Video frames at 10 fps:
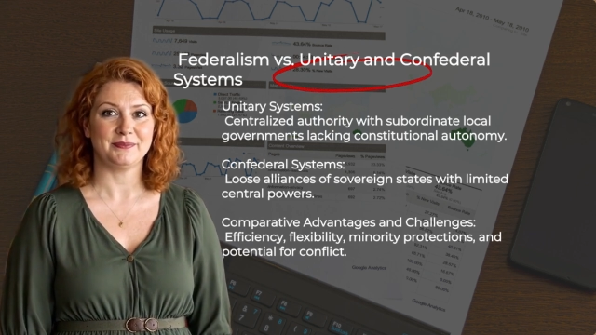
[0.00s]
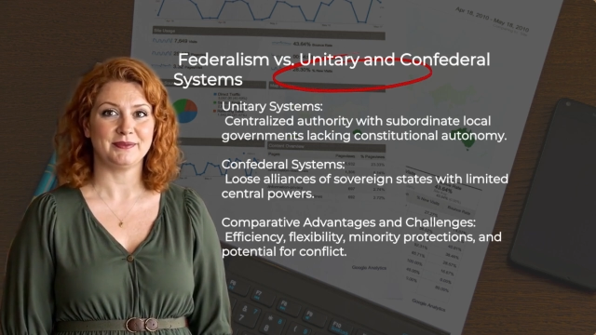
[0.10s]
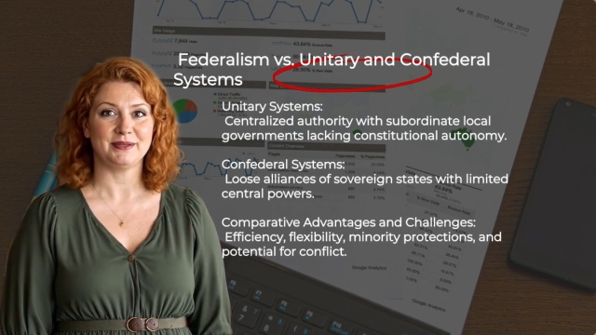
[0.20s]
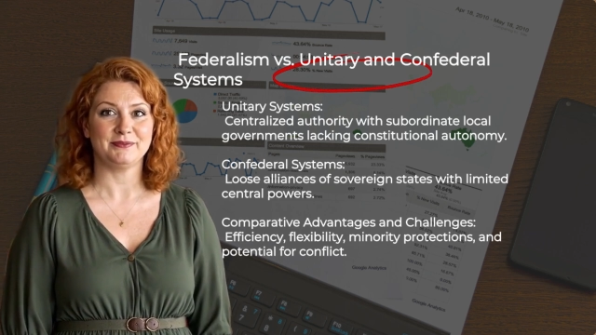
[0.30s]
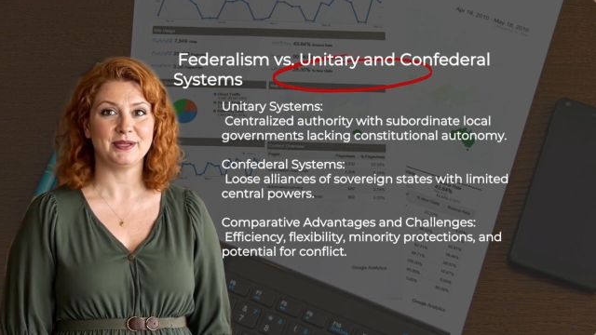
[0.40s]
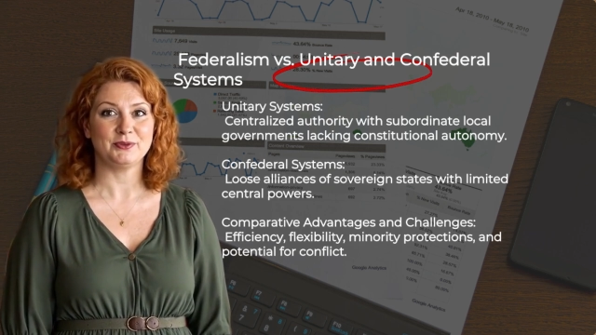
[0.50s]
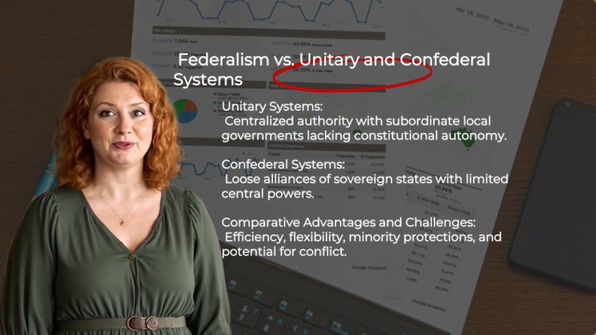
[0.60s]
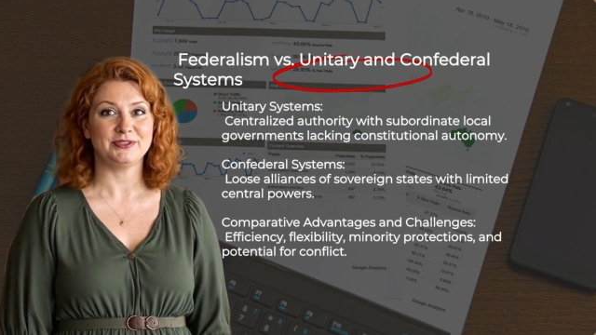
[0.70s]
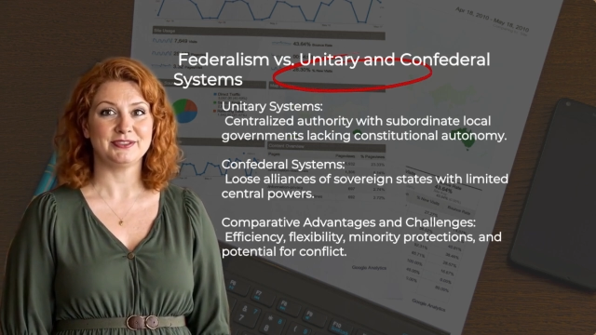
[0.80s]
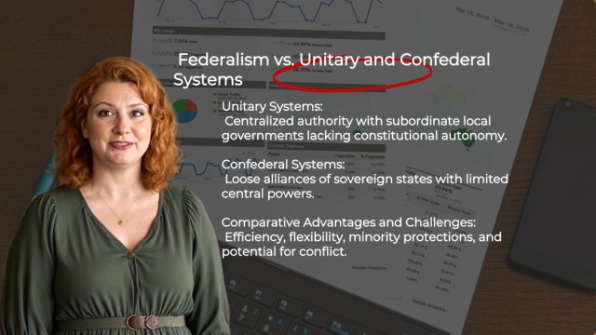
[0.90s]
Confederal
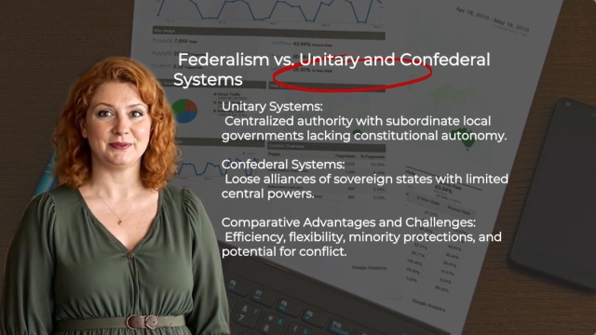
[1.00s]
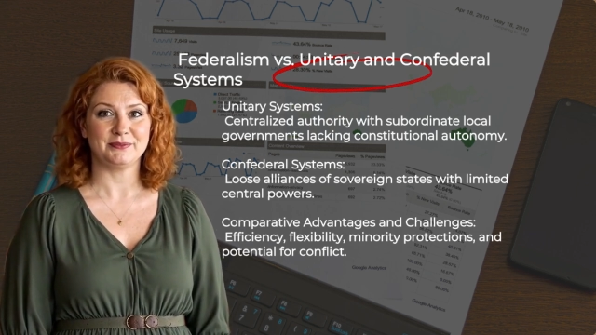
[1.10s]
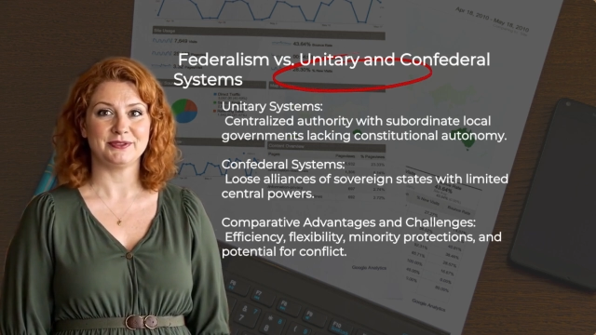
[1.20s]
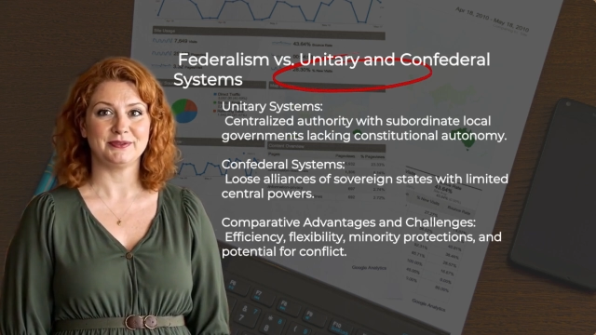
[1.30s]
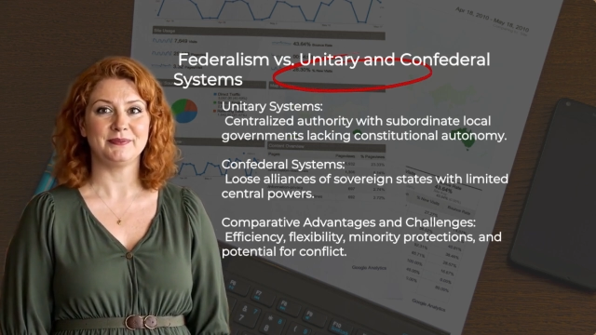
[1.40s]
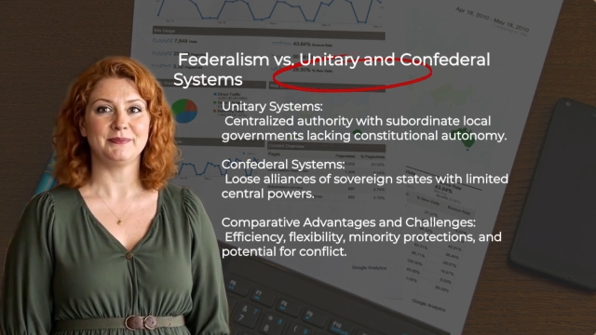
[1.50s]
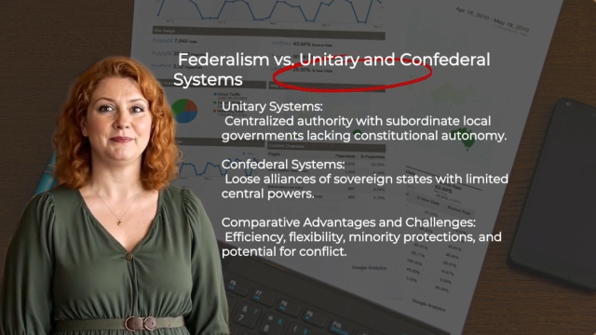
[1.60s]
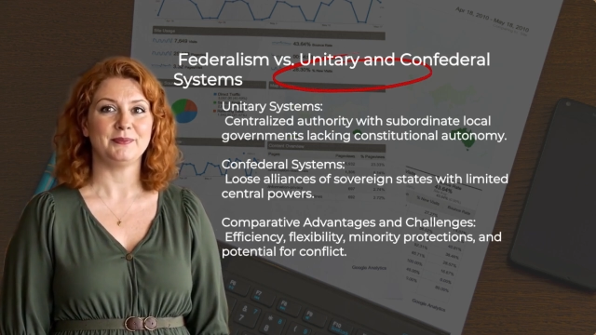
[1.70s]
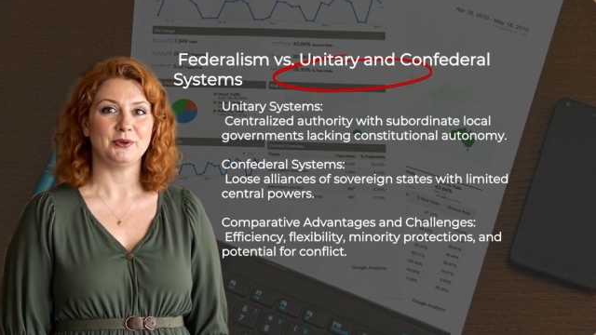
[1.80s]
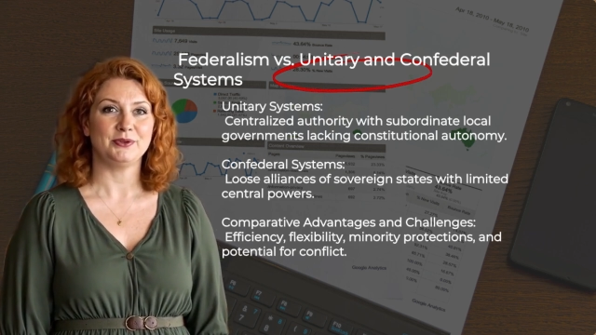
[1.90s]
systems,
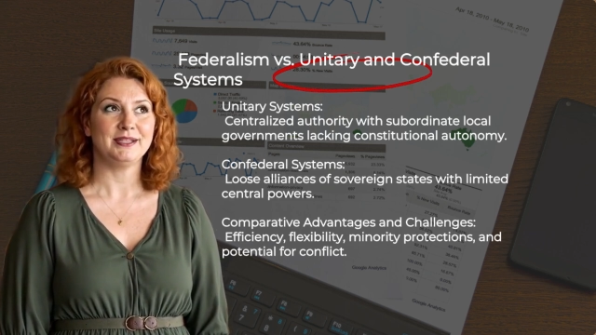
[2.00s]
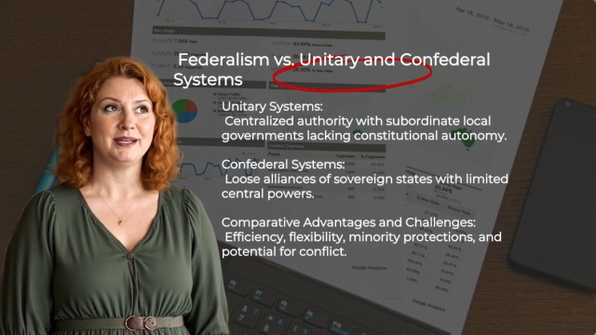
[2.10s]
loose